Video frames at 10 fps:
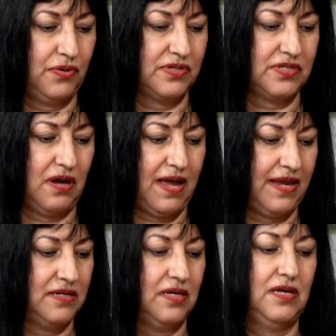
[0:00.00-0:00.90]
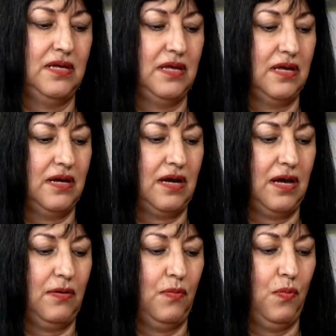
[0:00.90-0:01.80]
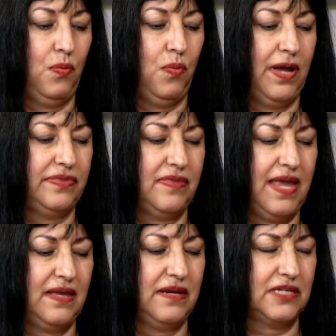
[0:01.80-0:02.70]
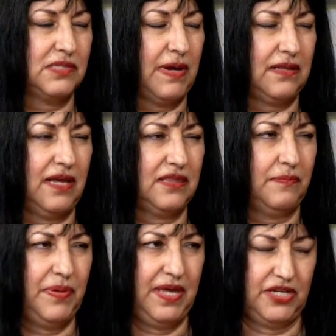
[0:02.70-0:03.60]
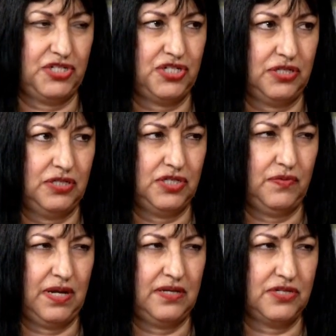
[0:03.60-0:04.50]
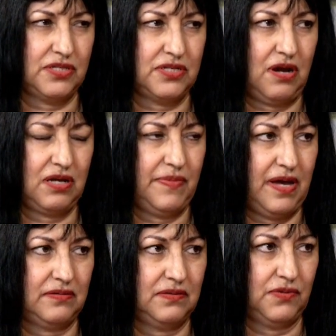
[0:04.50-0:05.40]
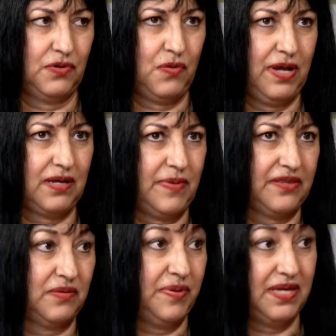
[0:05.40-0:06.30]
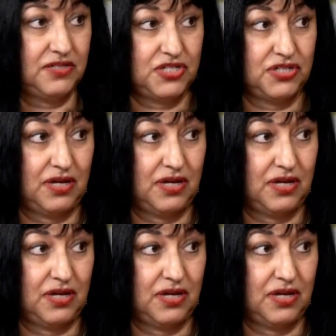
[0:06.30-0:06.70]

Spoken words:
side, what they can expect, like the pitch. Do you want to just talk about real quick about the pitch?